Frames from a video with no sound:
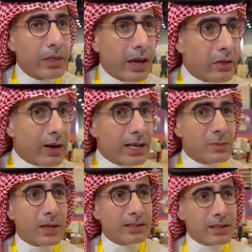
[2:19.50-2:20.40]
The other
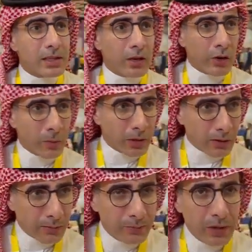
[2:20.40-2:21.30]
aspect is
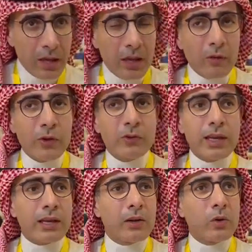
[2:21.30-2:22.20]
economical. If you
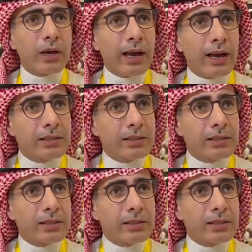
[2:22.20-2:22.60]
take a look